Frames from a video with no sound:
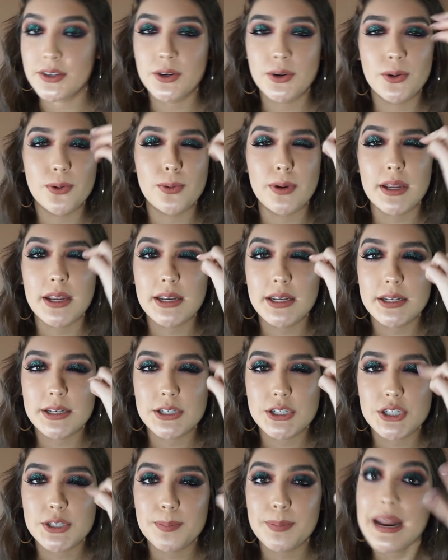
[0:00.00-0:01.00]

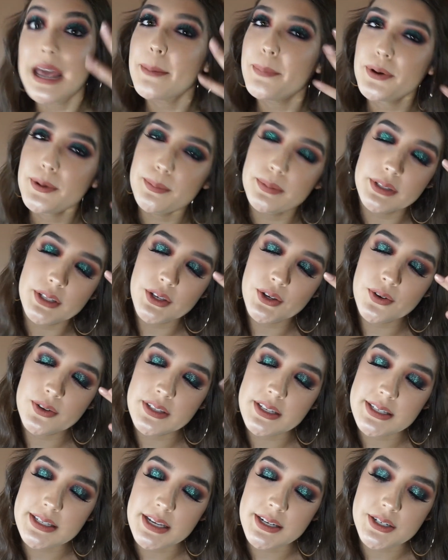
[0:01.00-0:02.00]
greenish, but I put blue in
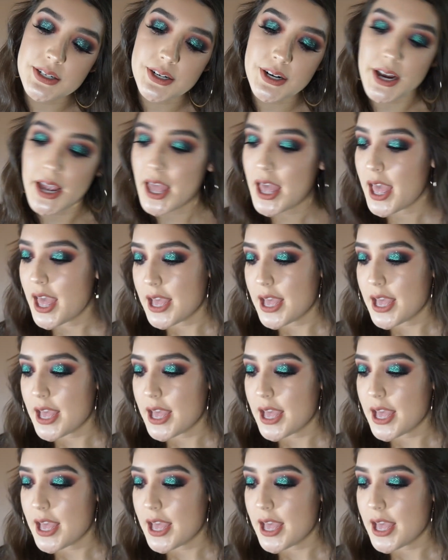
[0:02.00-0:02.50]
the center.